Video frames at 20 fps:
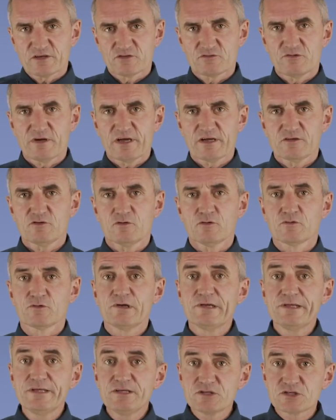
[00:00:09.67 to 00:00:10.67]
extract
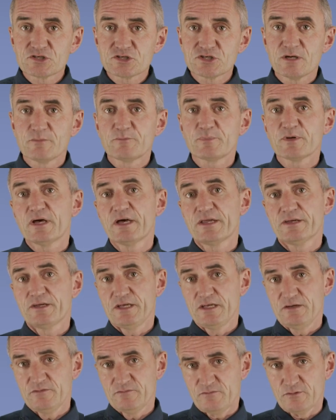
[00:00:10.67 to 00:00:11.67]
on leadership and
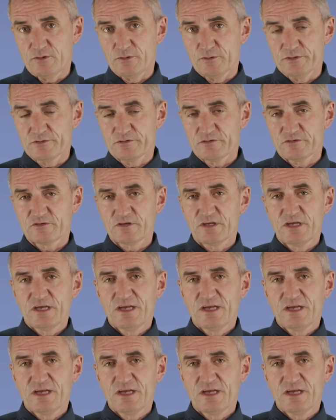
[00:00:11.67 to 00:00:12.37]
influence.